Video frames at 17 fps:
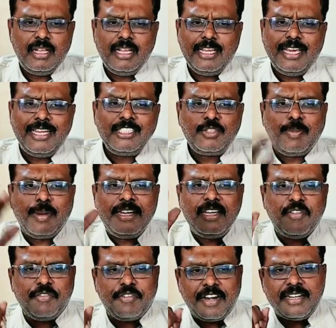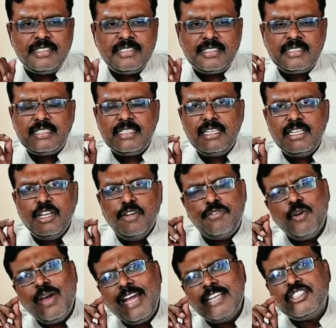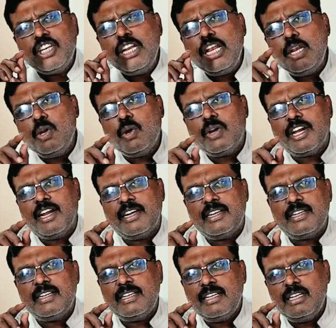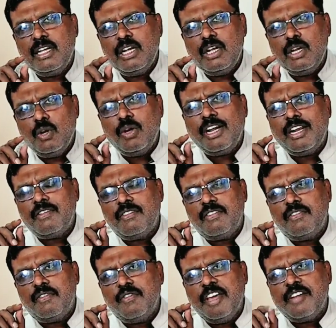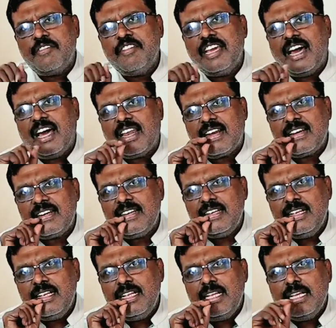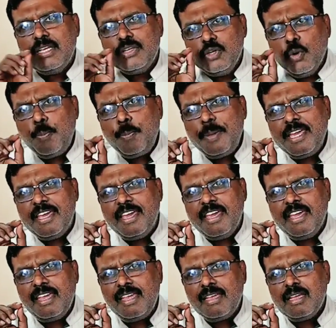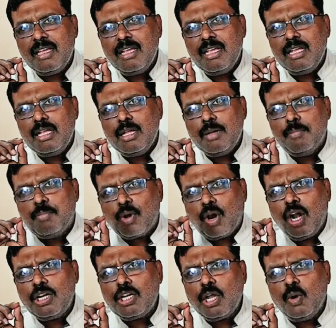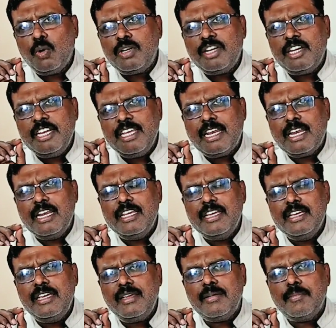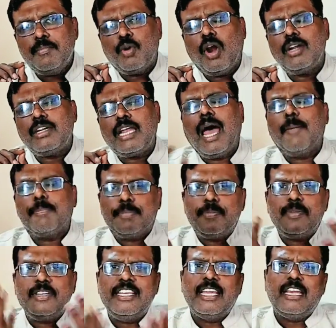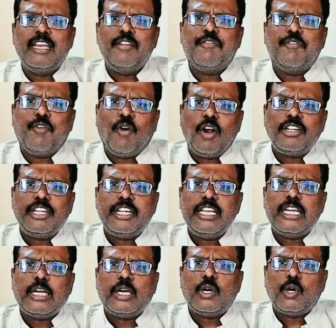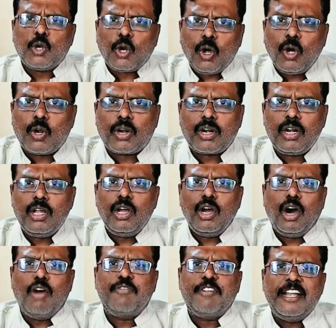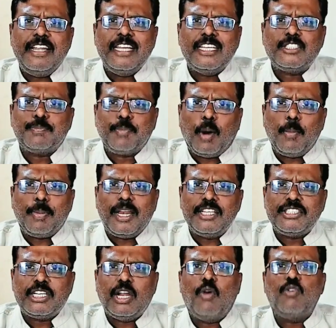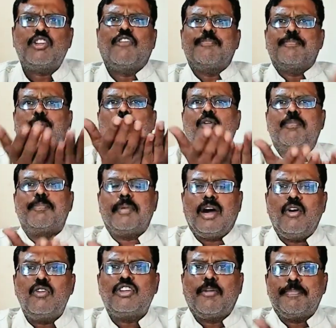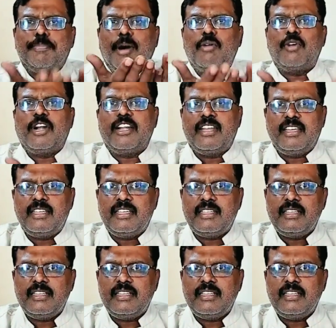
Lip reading: Hence, my dear friends, if you actually look at where we are, UPA brought up nearly 40 crore of India's population out of poverty.